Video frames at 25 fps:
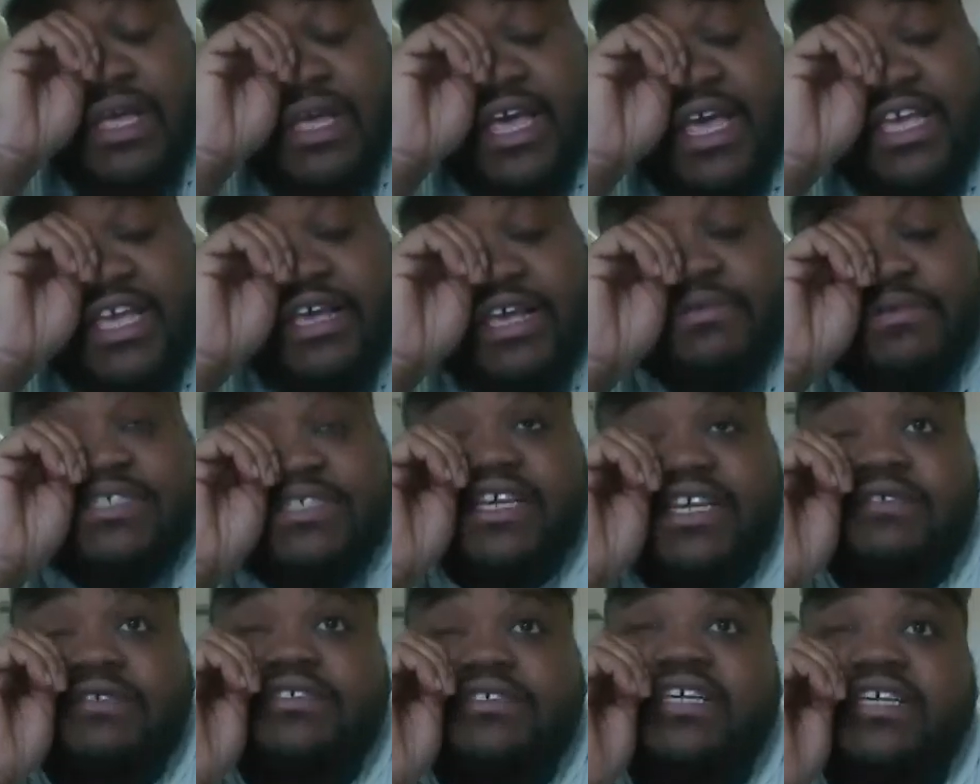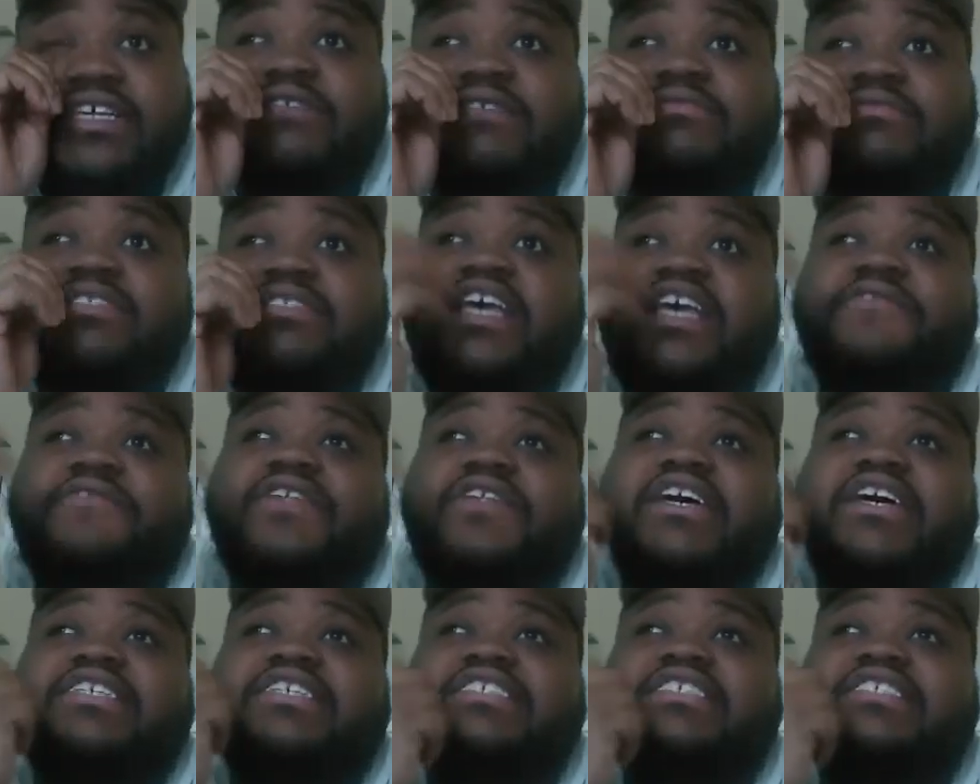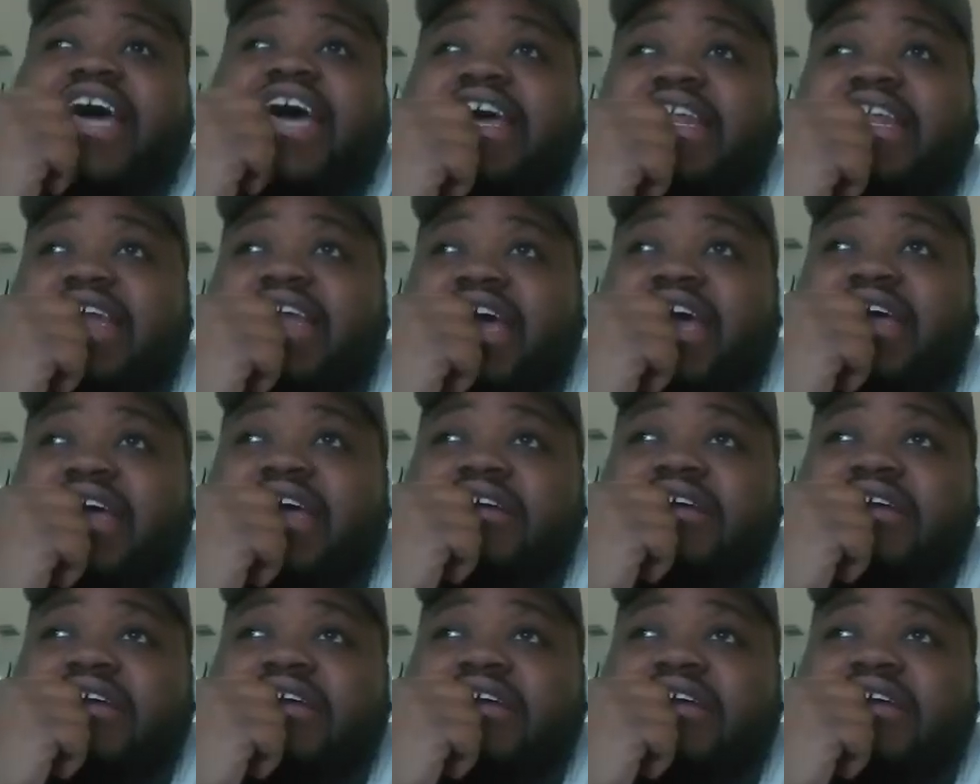It was definitely a sad day.